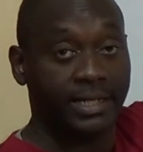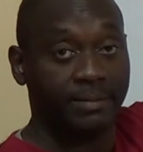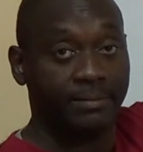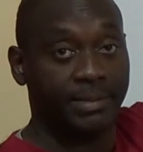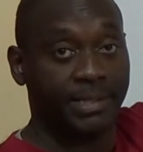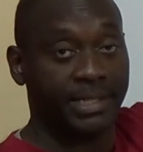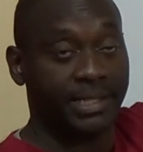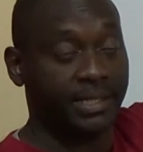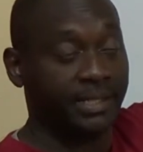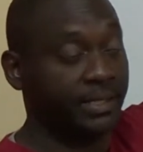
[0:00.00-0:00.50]
at the
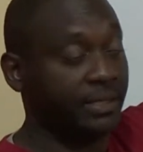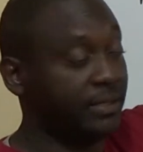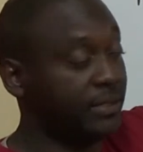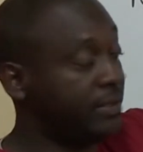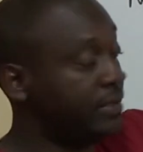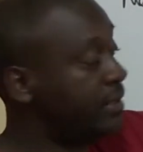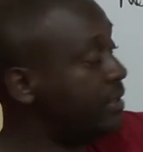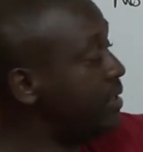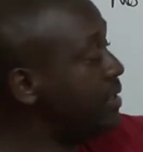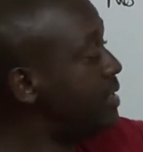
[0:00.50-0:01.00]
beginning.
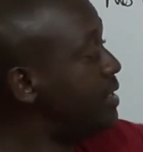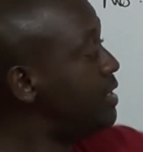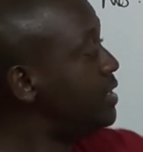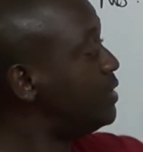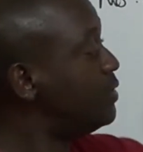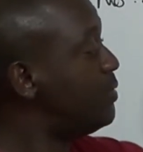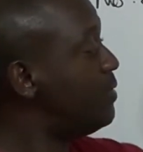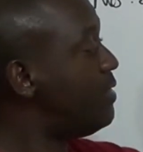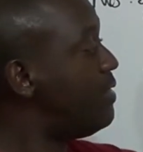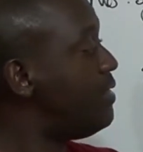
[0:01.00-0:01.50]

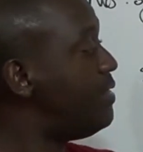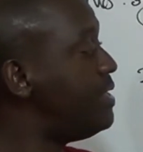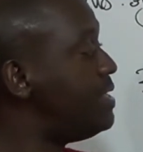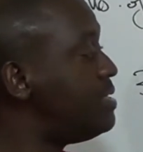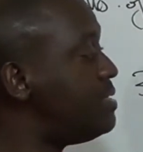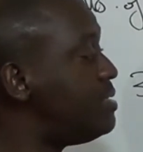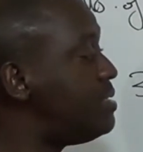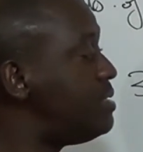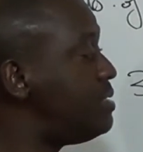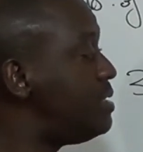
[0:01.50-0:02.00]
So
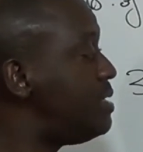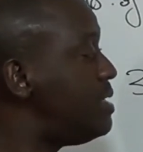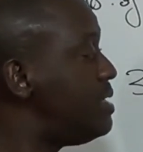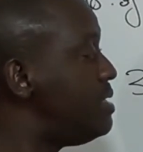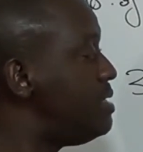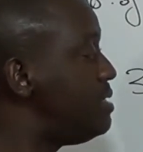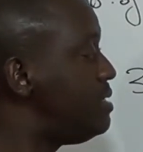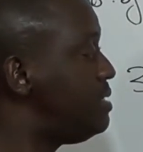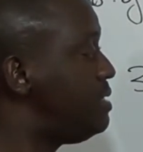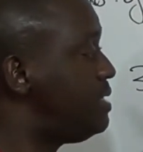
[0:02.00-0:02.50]
this
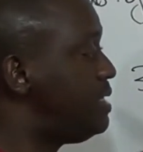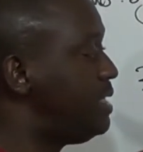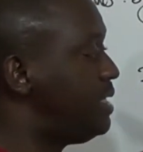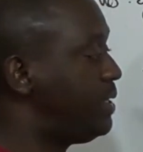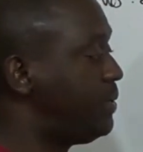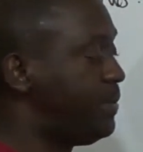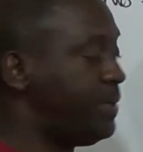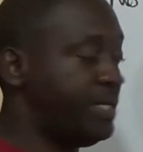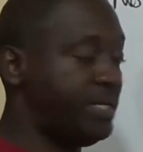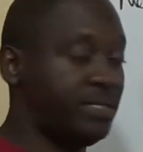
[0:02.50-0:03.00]
is the
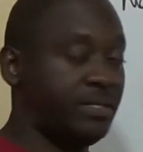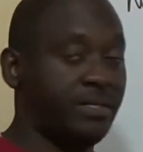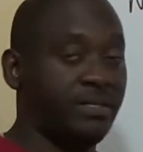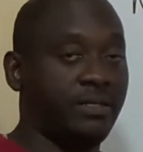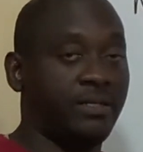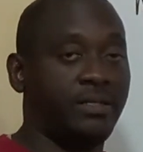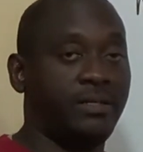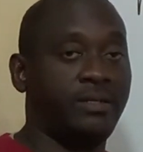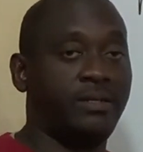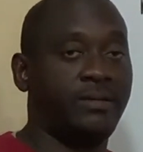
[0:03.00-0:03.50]
equation.